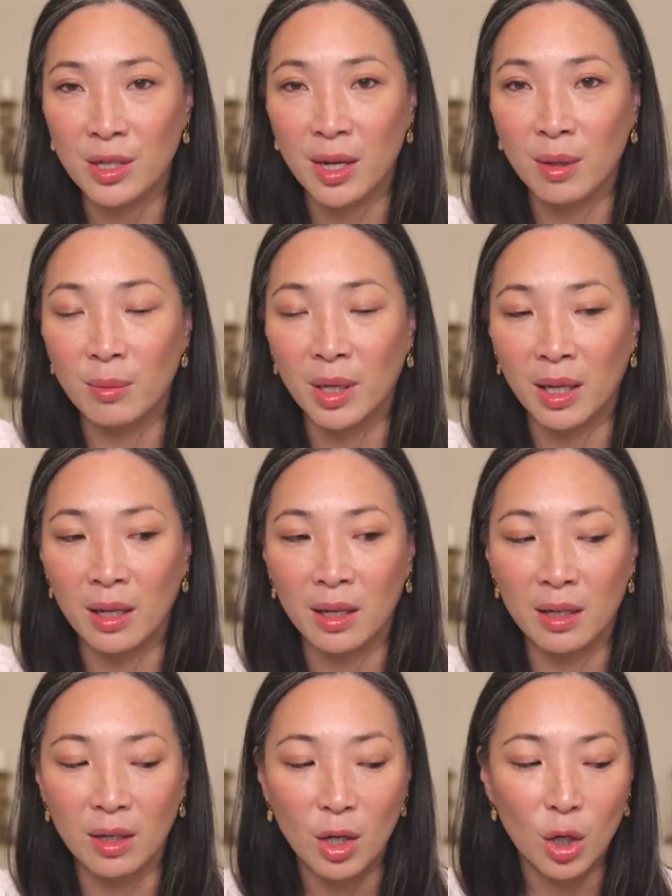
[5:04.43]
them
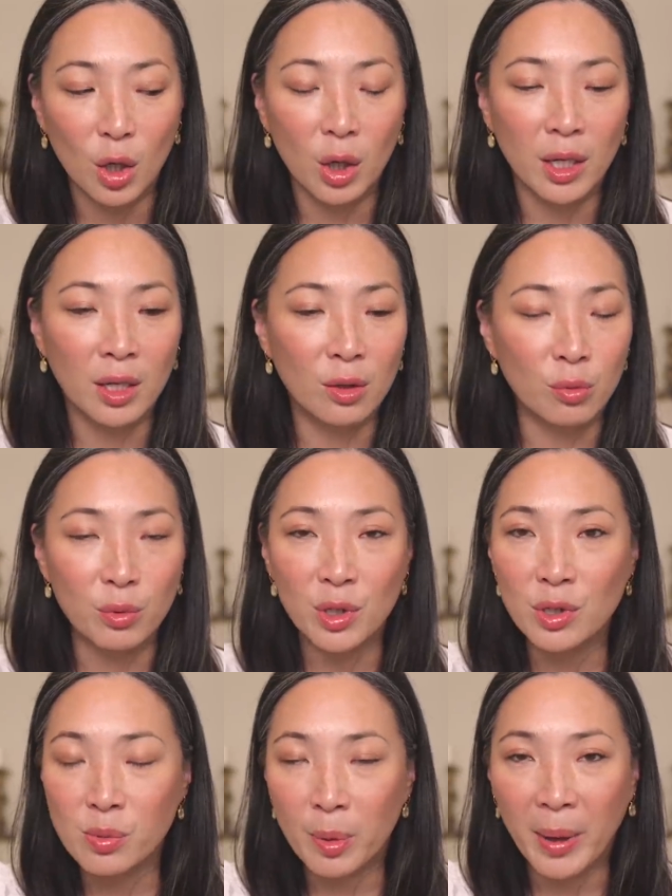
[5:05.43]
in either
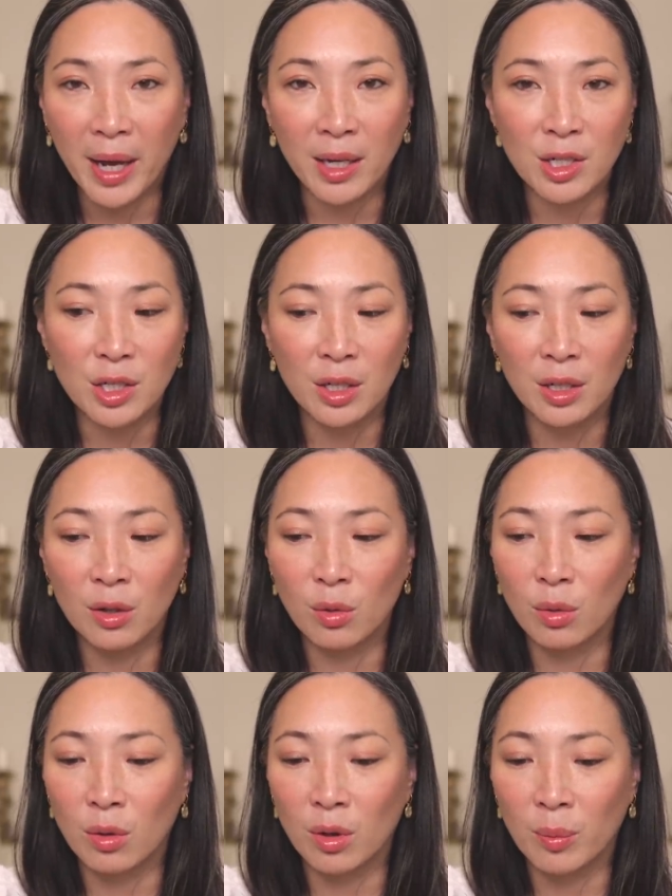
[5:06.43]
reusable packaging
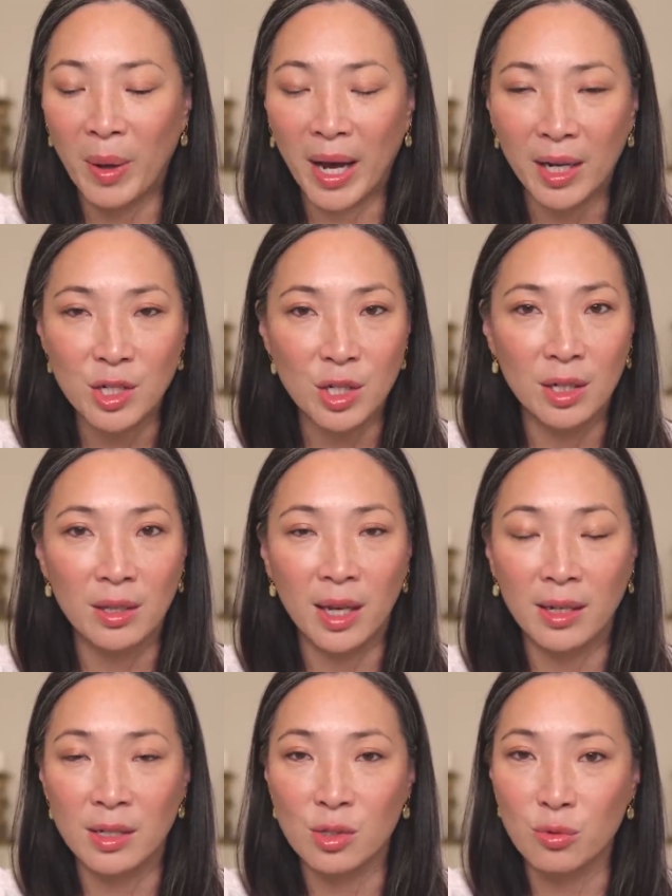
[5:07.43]
or packaging
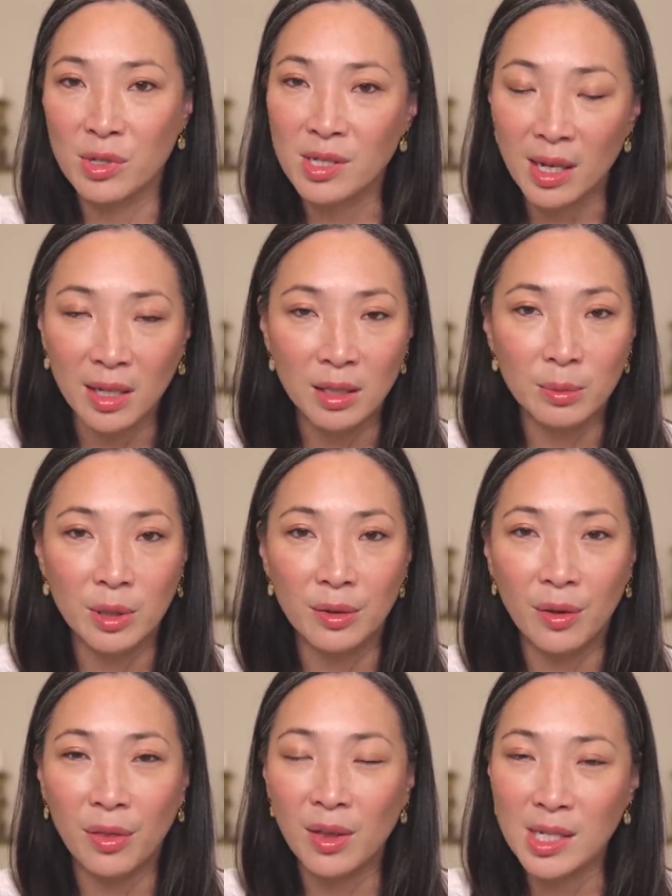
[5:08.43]
that is
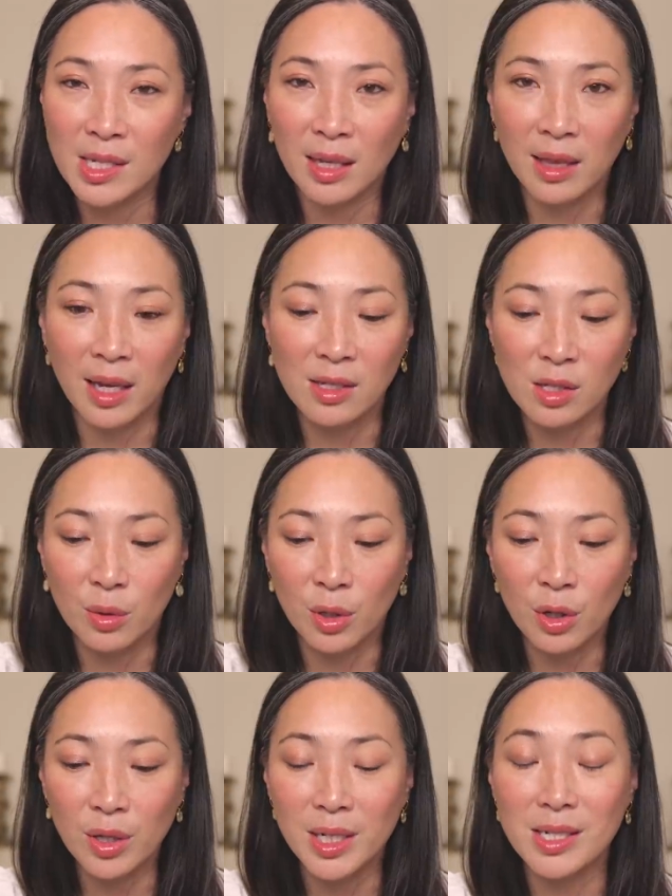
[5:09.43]
recyclable, things like that. So
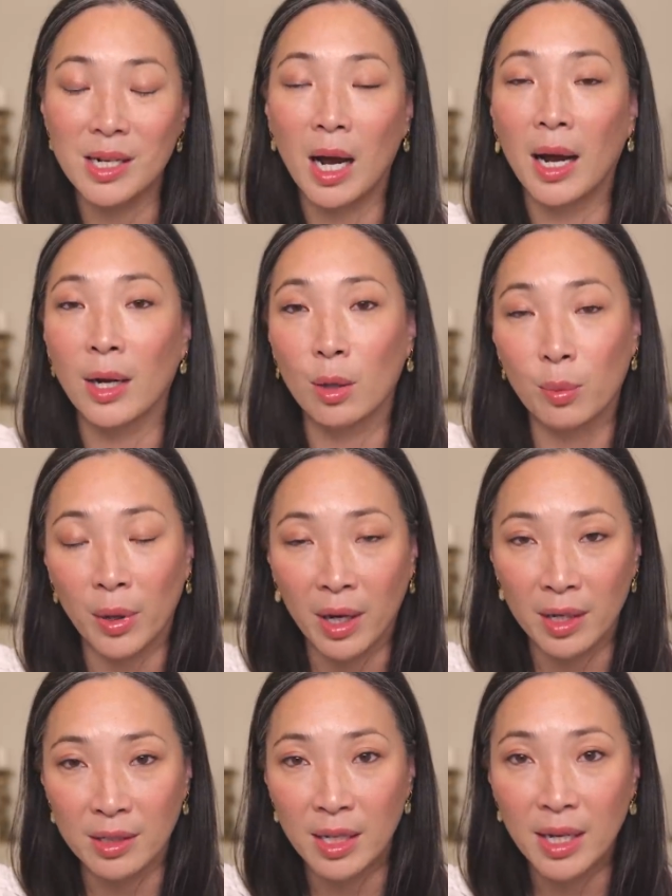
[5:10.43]
her entire
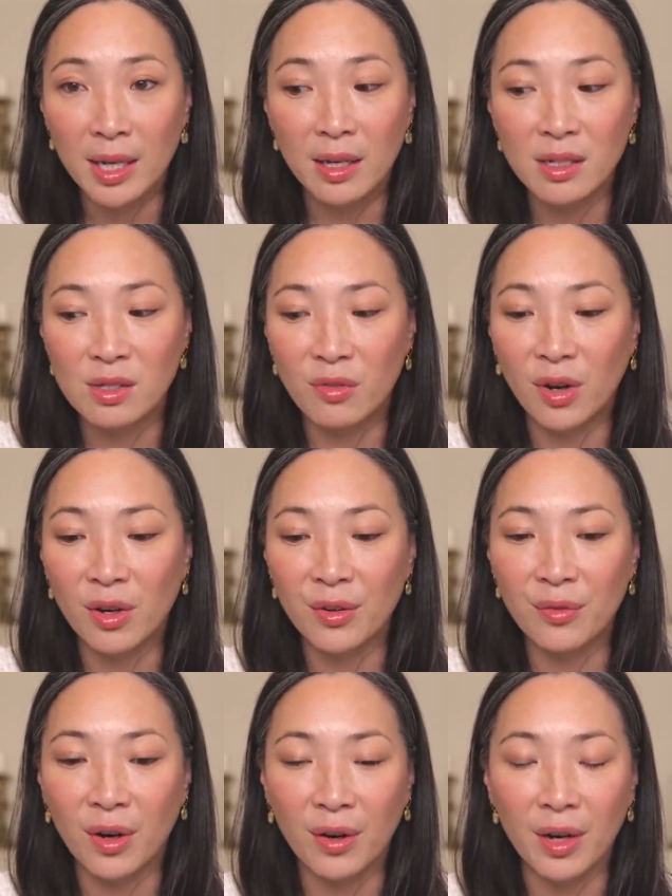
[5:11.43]
brand is very,
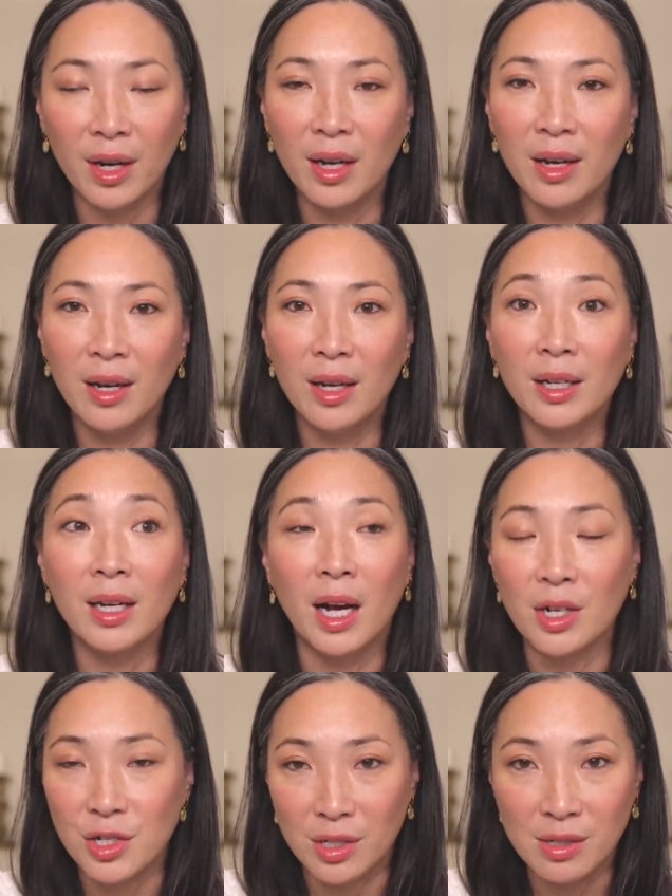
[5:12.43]
very
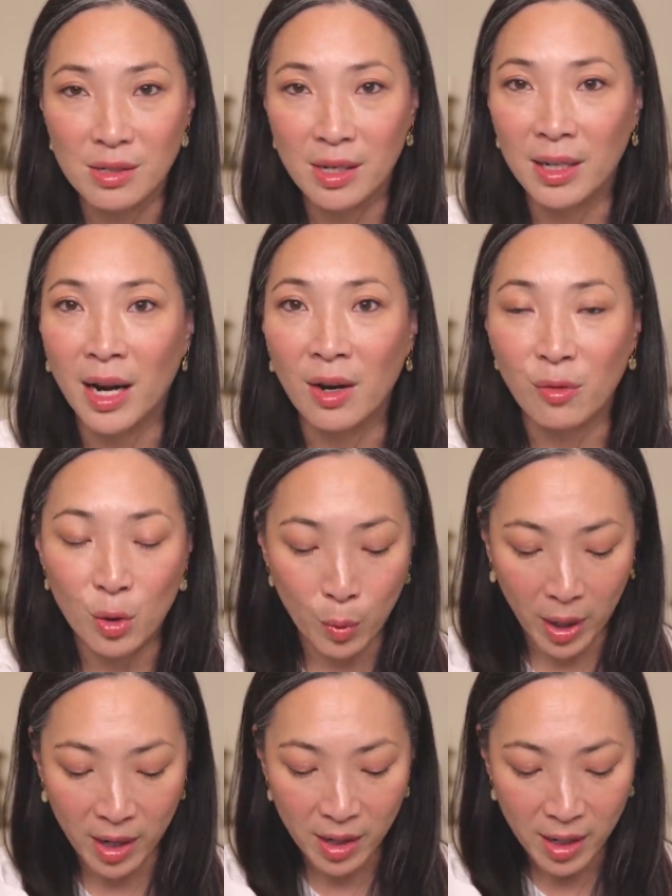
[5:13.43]
conscious in every
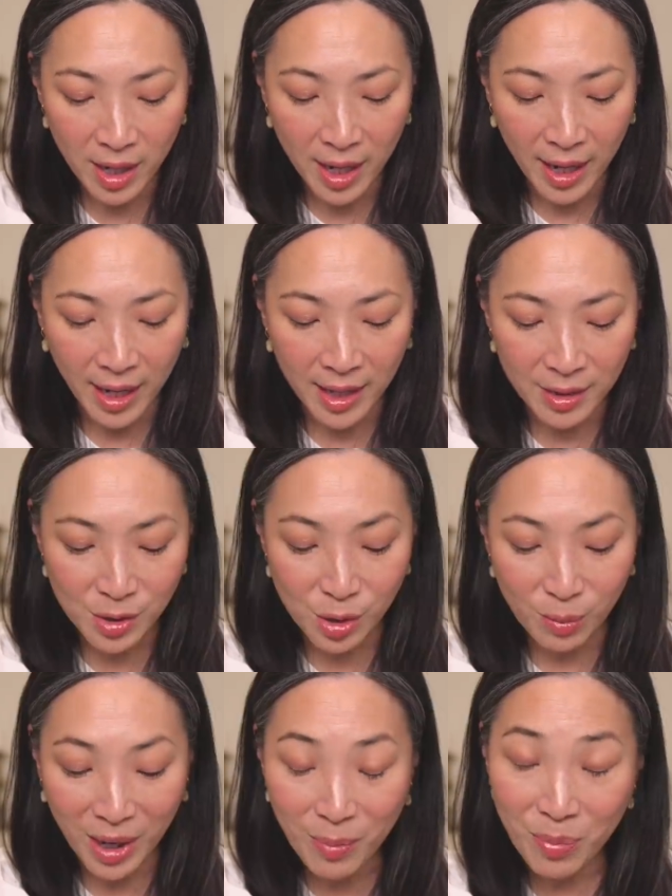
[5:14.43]
way. And
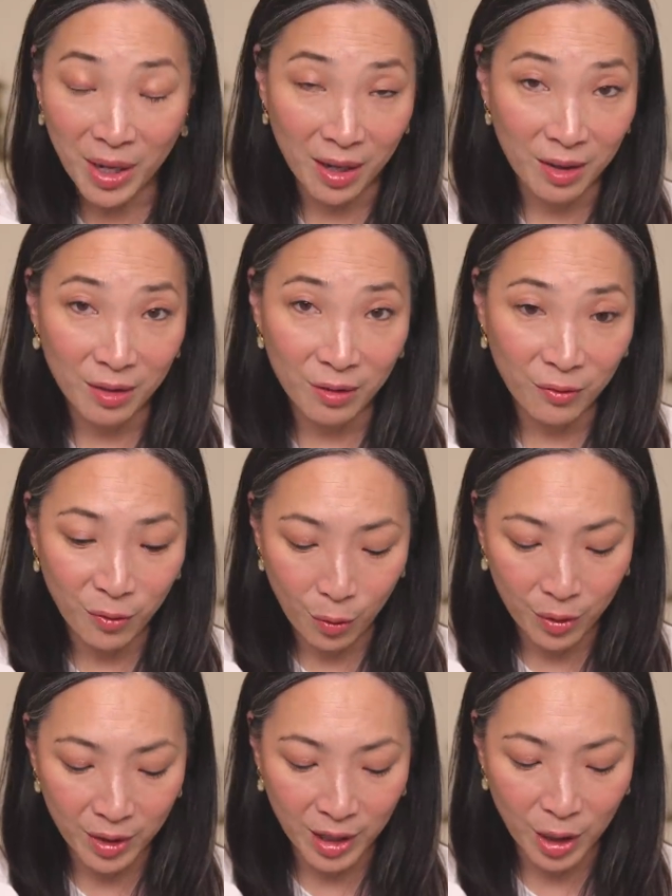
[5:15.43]
so my pick
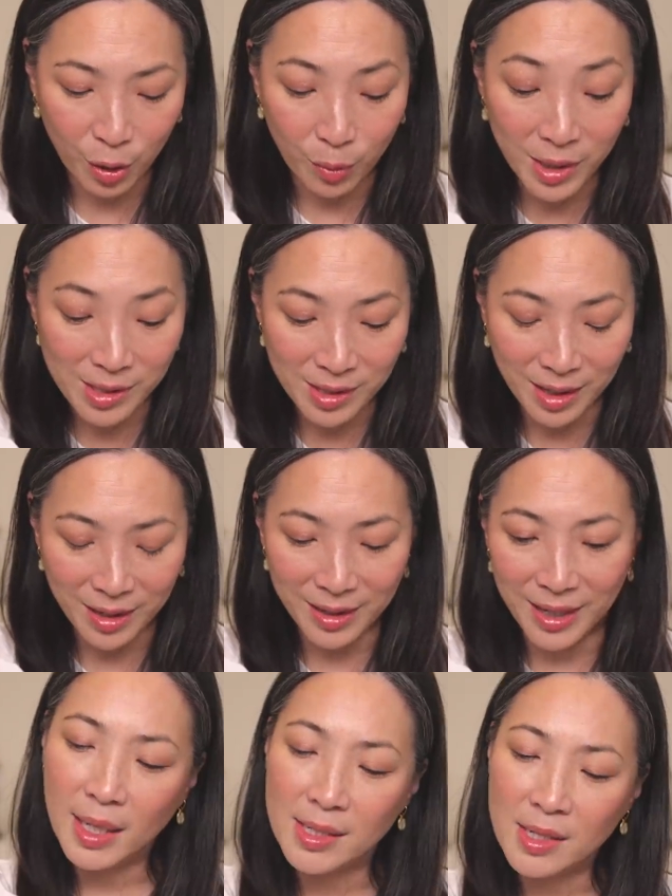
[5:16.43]
for the Kjaer Weis
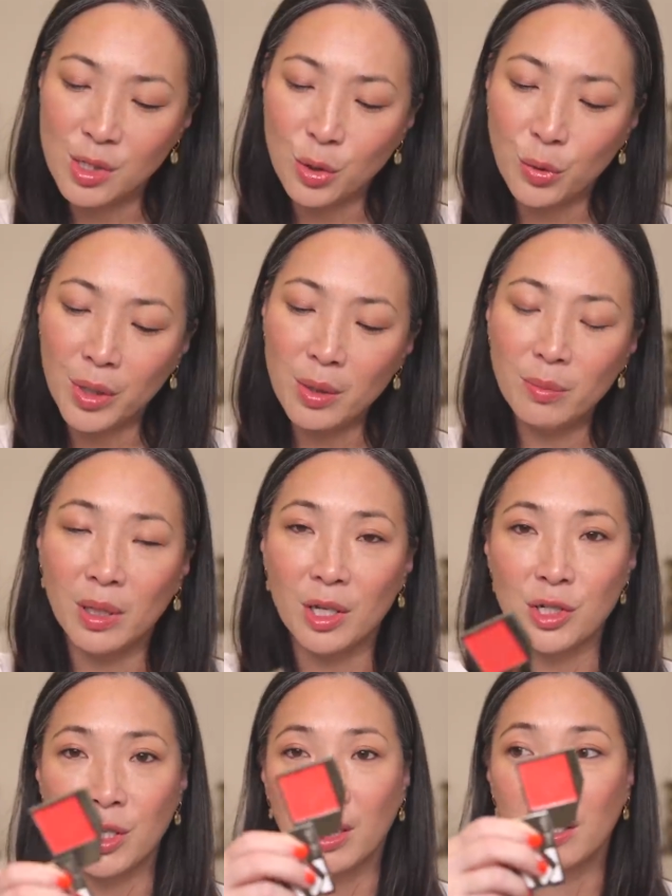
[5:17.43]
line is this cream
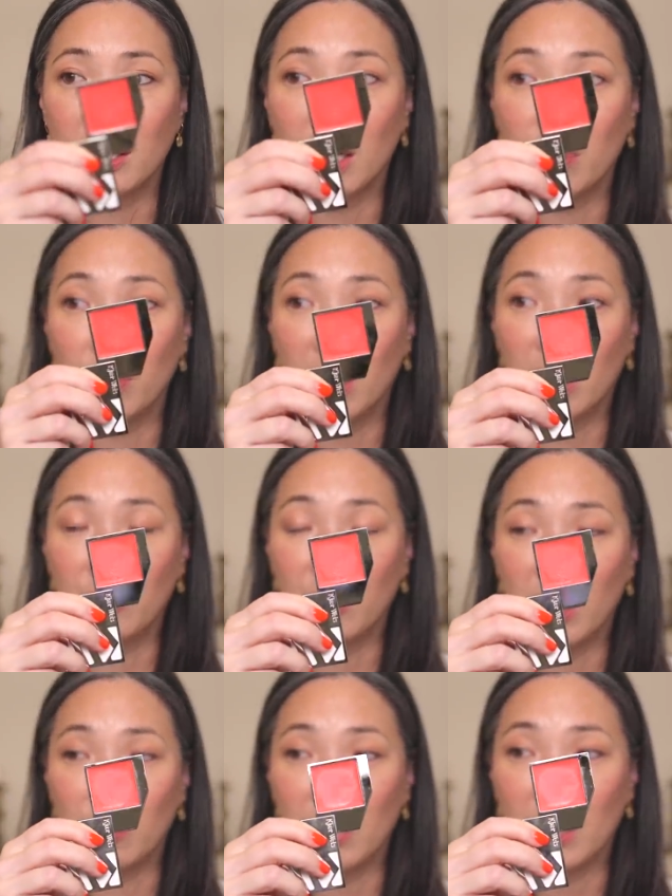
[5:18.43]
blush in Above
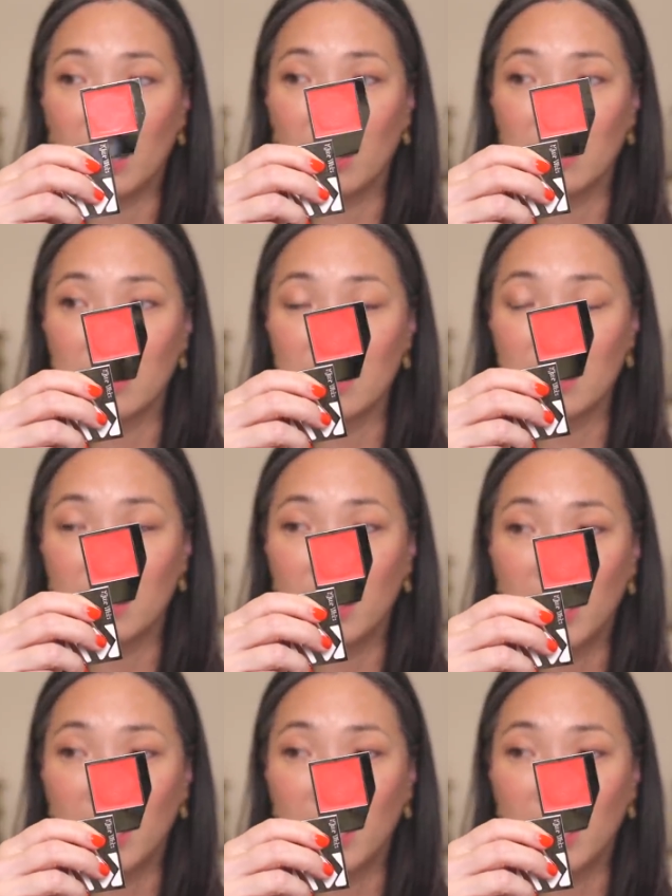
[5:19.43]
and Beyond.